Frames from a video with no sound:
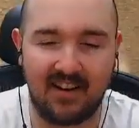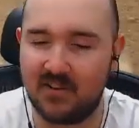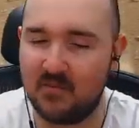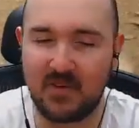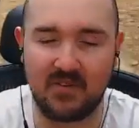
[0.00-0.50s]

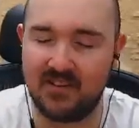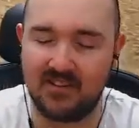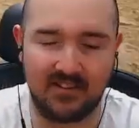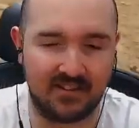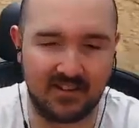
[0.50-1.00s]
We,
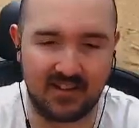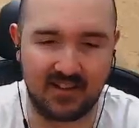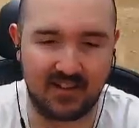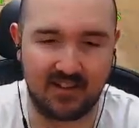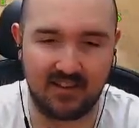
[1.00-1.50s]
uh,
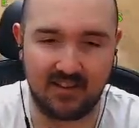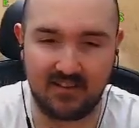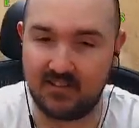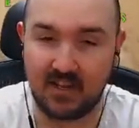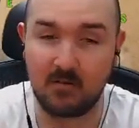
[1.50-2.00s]

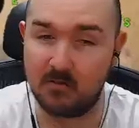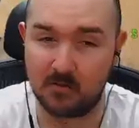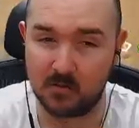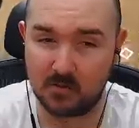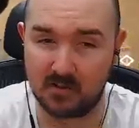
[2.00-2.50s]
Delta
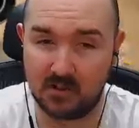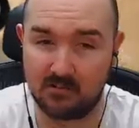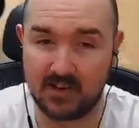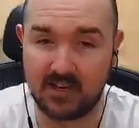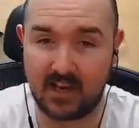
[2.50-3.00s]
Force wasn't a
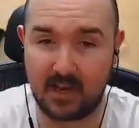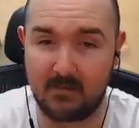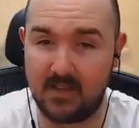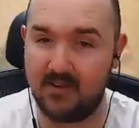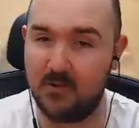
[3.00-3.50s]
great game.
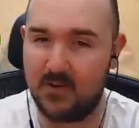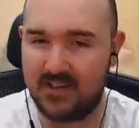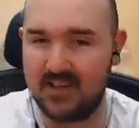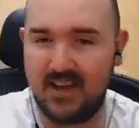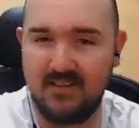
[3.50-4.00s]
It, oh, it
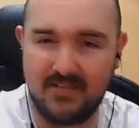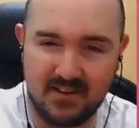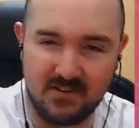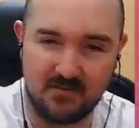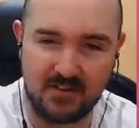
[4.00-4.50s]
didn't have the
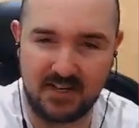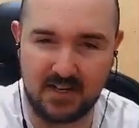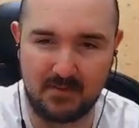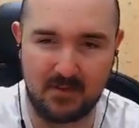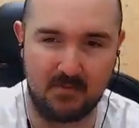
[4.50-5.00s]
little thing in the
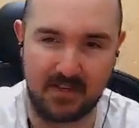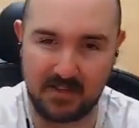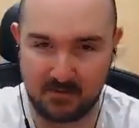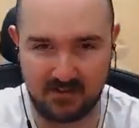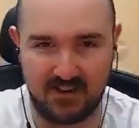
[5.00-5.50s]
middle, but it
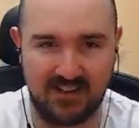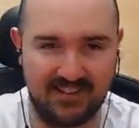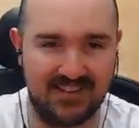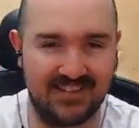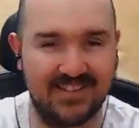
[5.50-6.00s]
was like
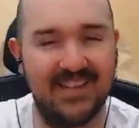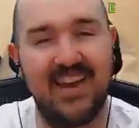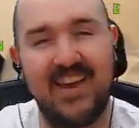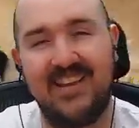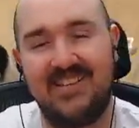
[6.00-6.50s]
this.
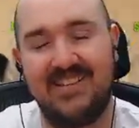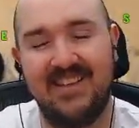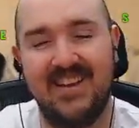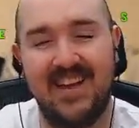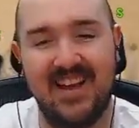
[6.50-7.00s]
Yes.
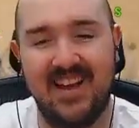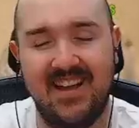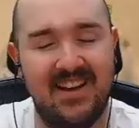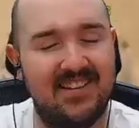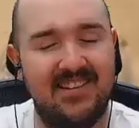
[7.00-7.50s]

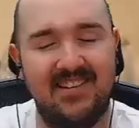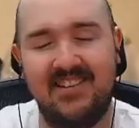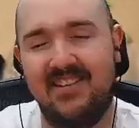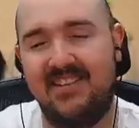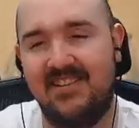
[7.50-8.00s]

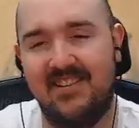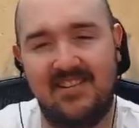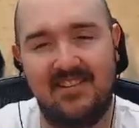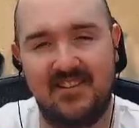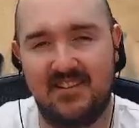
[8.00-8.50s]
Ah, oh,
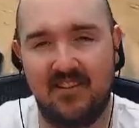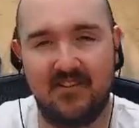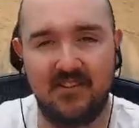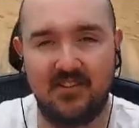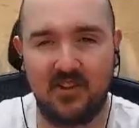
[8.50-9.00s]
honestly, I've got
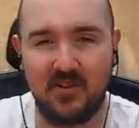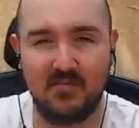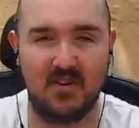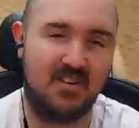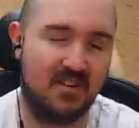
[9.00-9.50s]
so
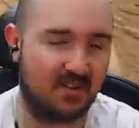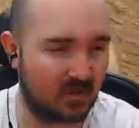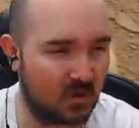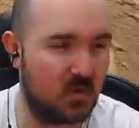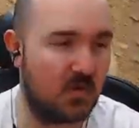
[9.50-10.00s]
much. It's
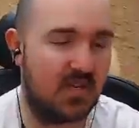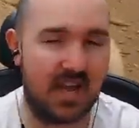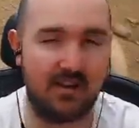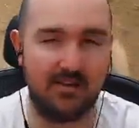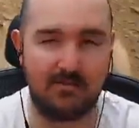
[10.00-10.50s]
oozing
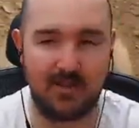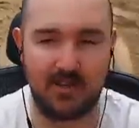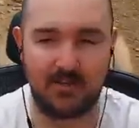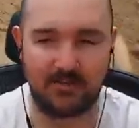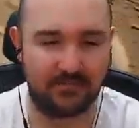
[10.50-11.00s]
out of me.
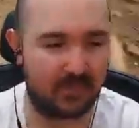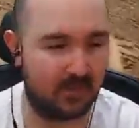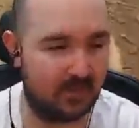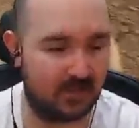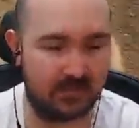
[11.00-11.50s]

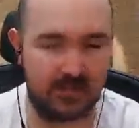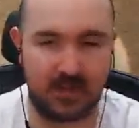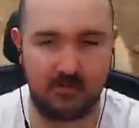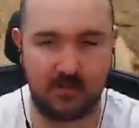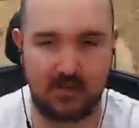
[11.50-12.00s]
The
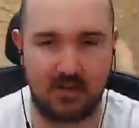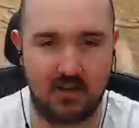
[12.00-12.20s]
nostalgia.